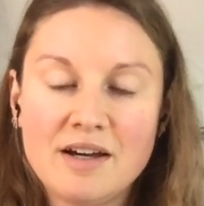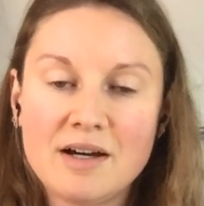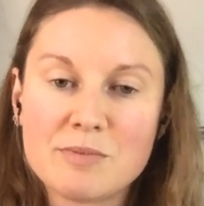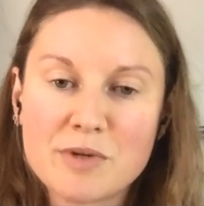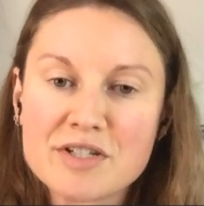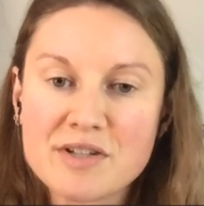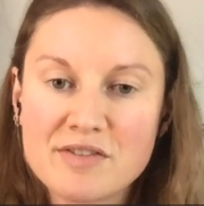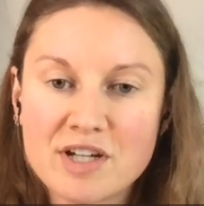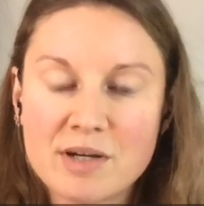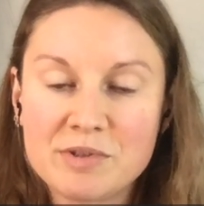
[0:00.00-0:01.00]
Um, we also
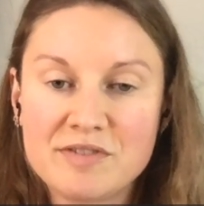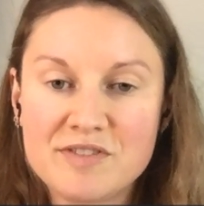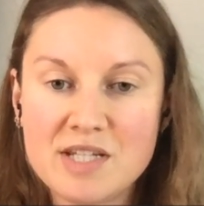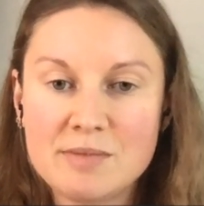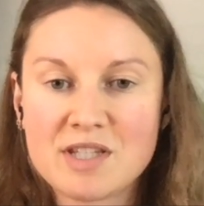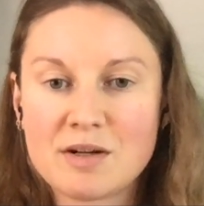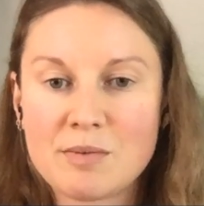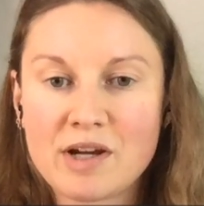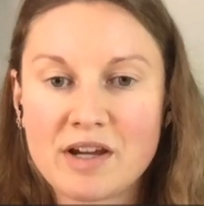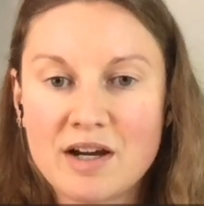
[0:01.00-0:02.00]
have a couple of teams that are
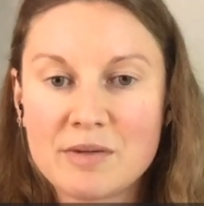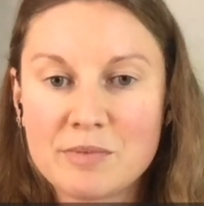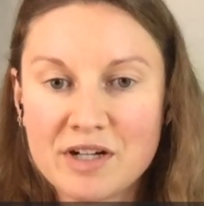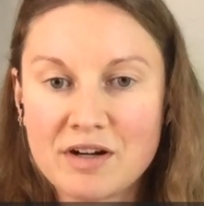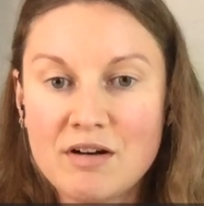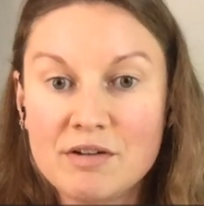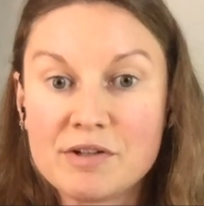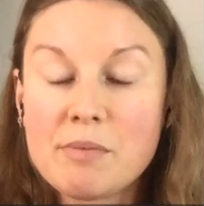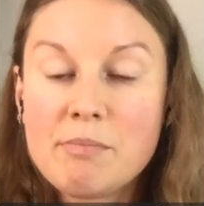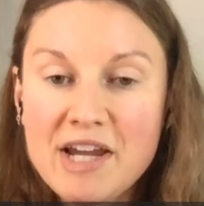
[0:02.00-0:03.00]
working on what are
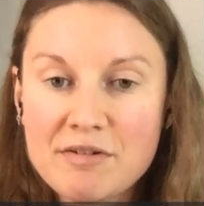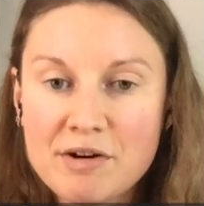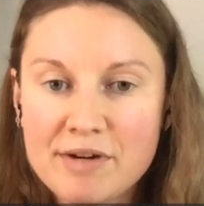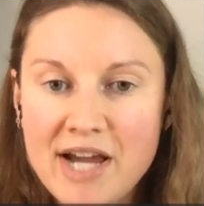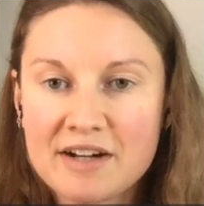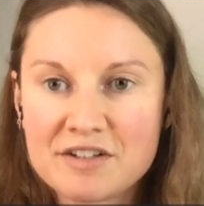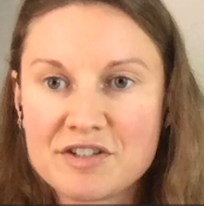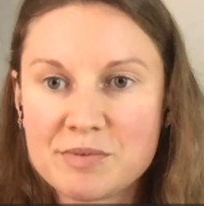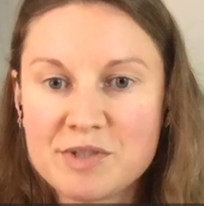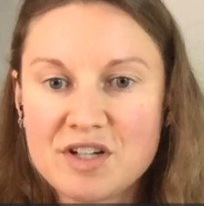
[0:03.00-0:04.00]
called
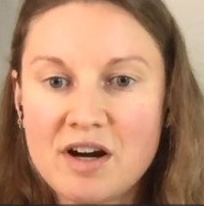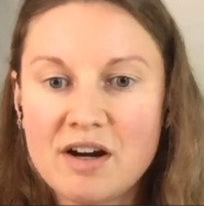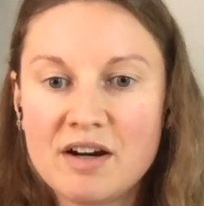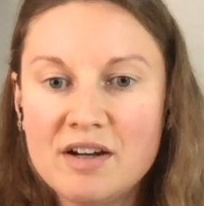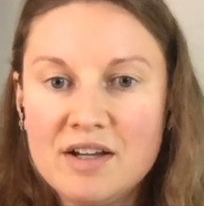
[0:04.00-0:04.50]
microreactors, which are